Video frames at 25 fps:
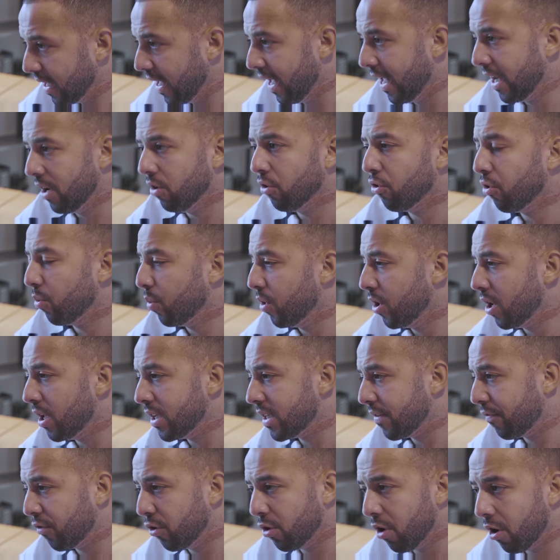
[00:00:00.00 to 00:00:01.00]
In other
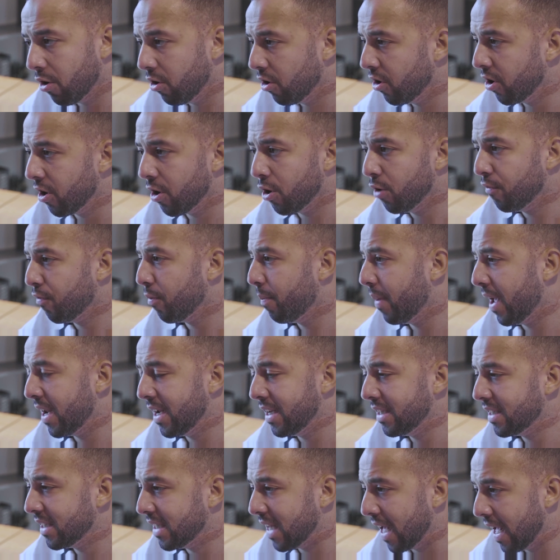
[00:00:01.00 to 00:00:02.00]
words, if you don't earn another
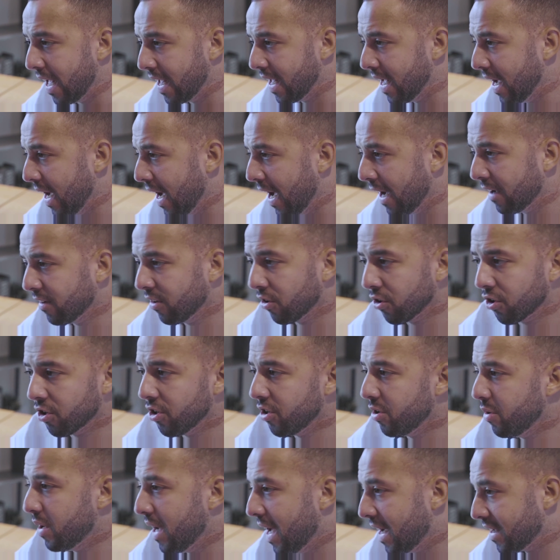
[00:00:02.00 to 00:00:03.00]
penny today, how long
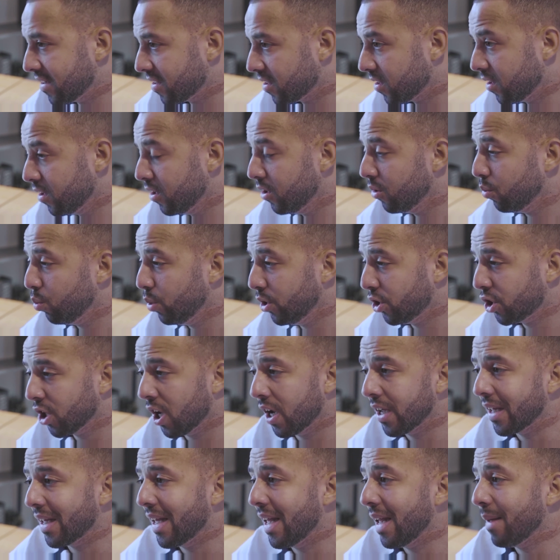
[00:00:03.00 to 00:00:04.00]
can you last? We
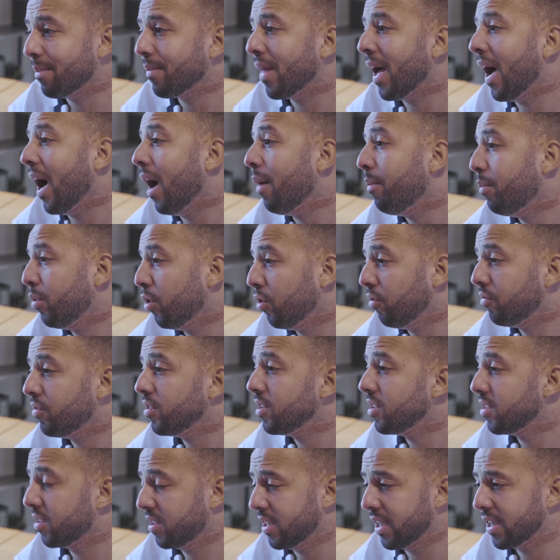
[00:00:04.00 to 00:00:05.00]
try and keep that above
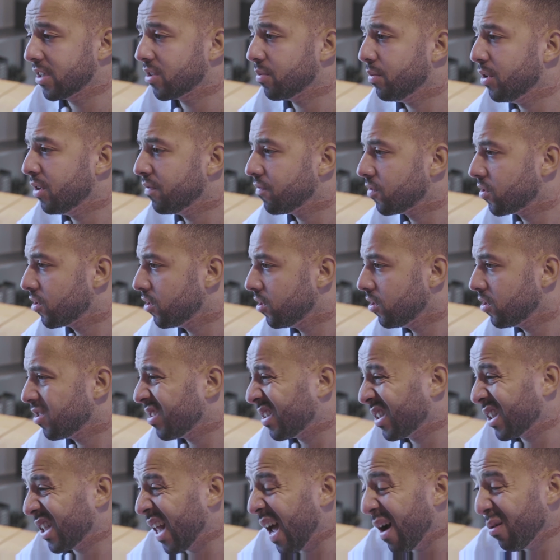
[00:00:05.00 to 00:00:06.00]
6 months.
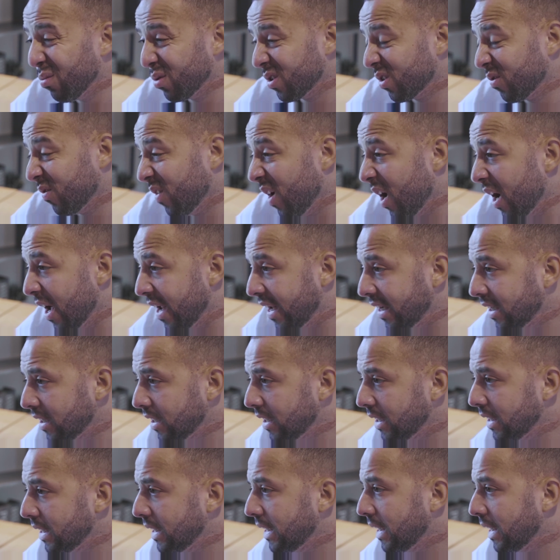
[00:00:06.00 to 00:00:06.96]
So that was fine.